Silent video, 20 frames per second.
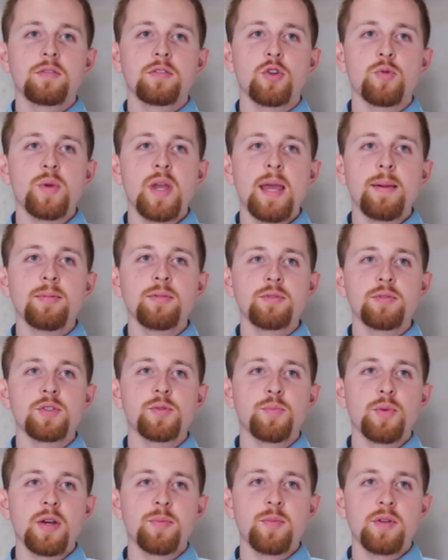To be able to
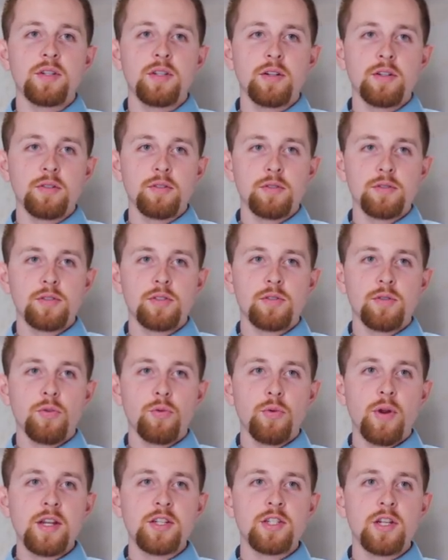spread materials
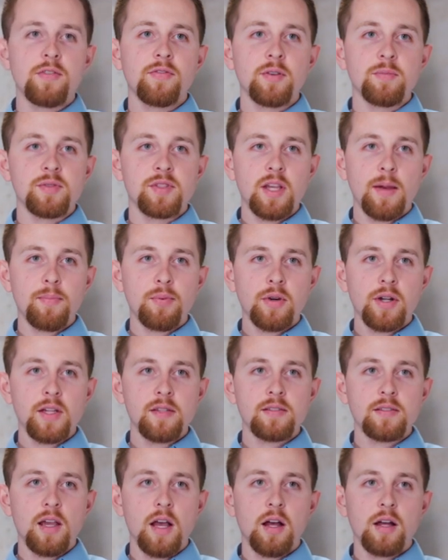ranging from
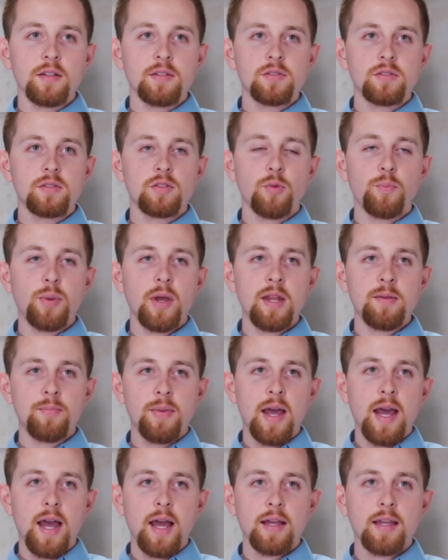separated solids to pen
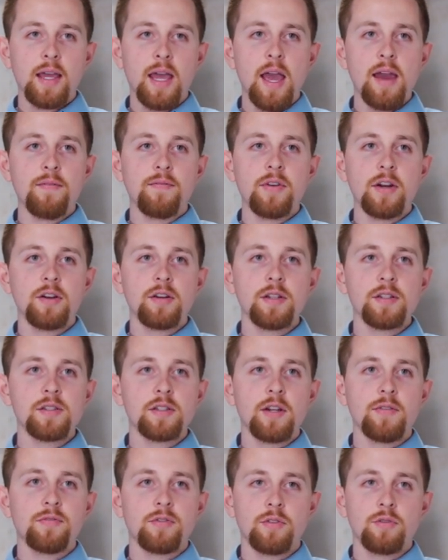pack at various
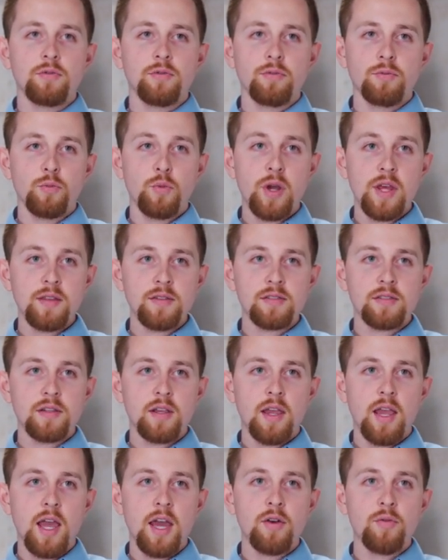different widths
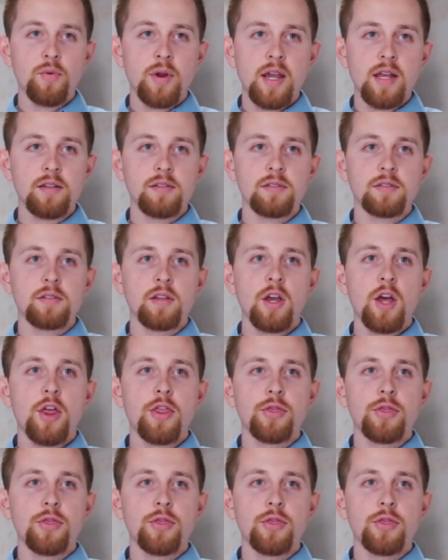and rates,